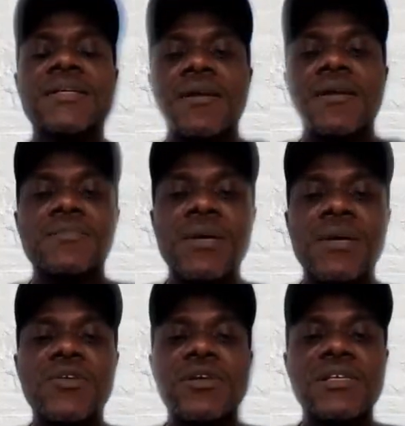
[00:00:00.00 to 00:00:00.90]

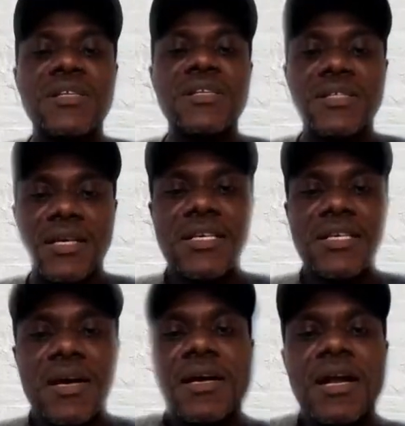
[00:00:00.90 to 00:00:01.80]
democracy is a Takiyah,
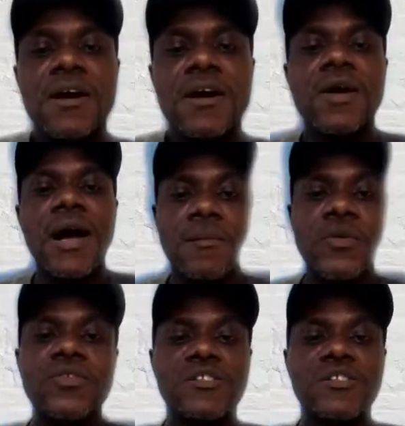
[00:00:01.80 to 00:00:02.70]
and how I'm going
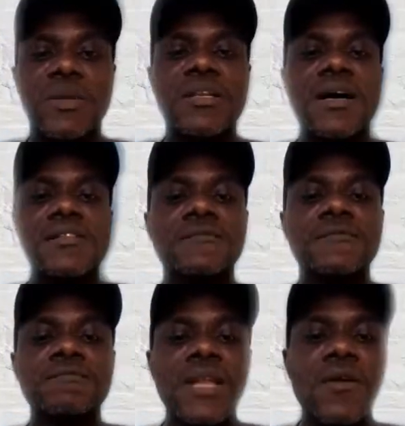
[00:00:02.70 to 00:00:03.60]
to explain that,
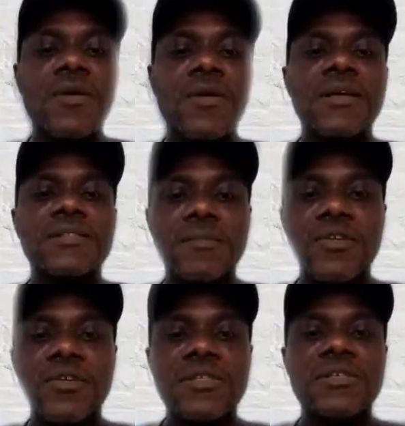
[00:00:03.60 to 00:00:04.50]
how
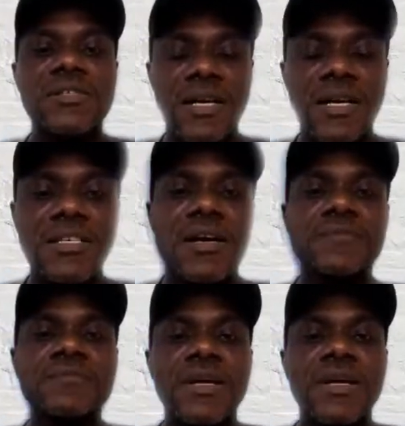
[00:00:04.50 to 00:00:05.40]
democracy is Takiyah.
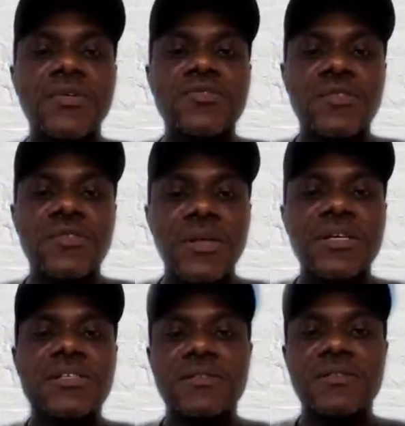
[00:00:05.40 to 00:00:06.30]
I'm going to explain
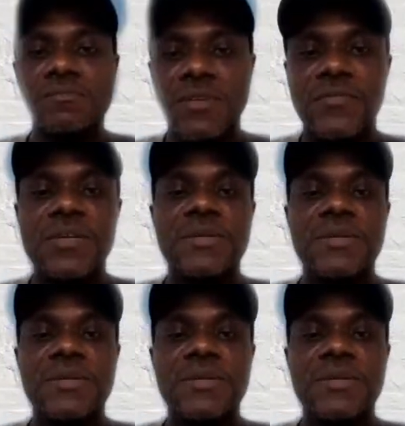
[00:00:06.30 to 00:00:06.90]
it briefly, but I